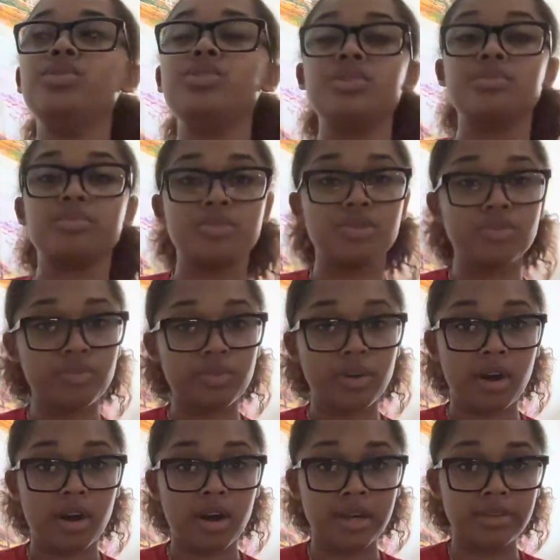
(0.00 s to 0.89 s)
to move
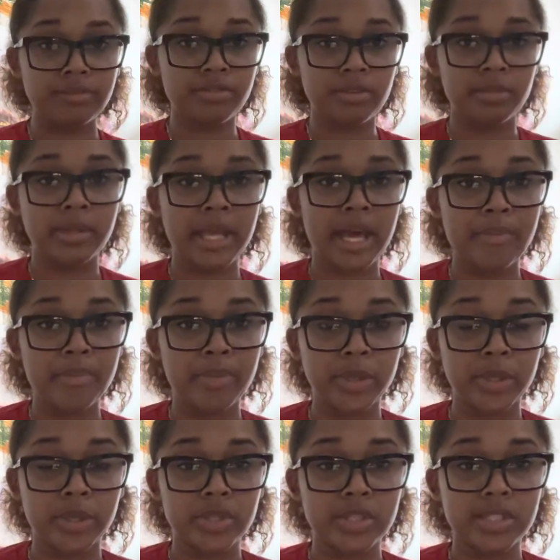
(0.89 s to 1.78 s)
on from that
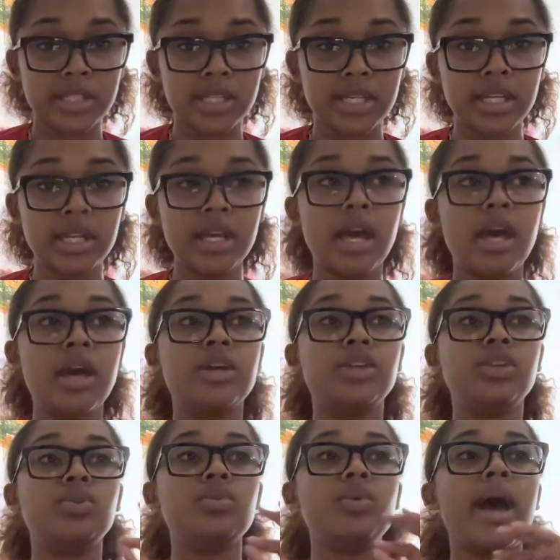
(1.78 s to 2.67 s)
person,
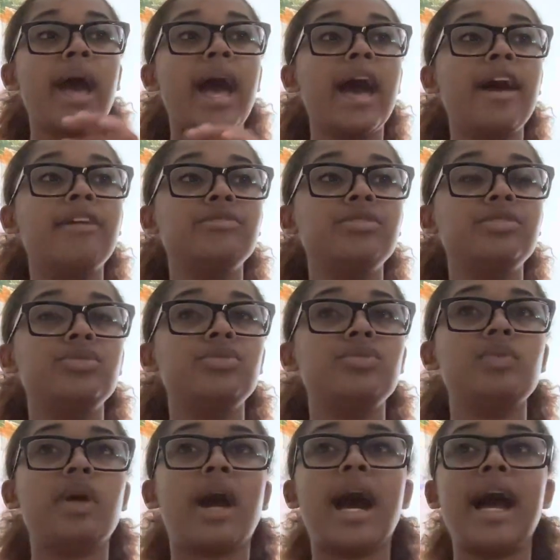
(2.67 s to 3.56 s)
you have
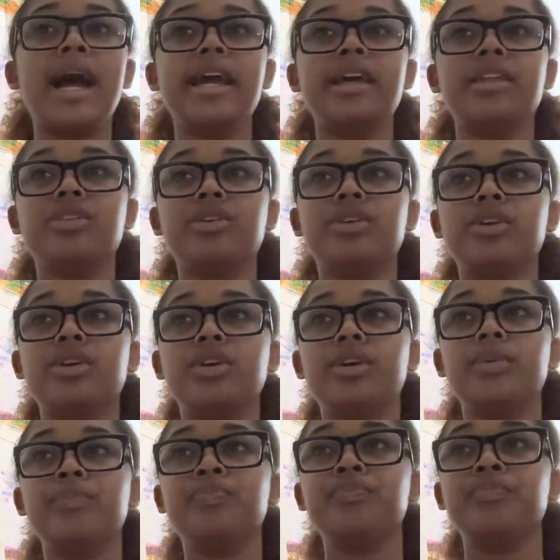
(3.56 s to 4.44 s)
to
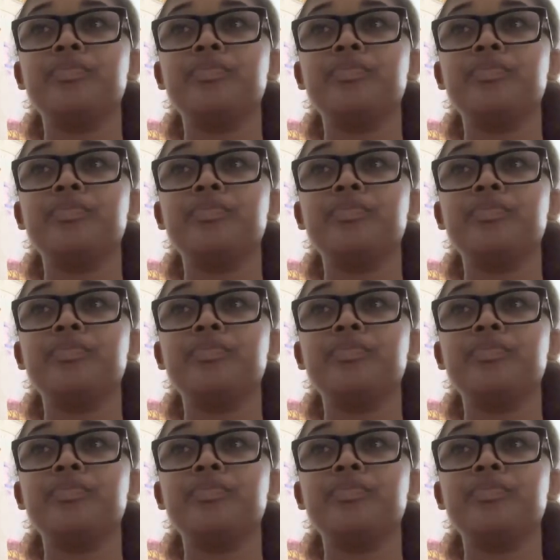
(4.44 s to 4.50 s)
either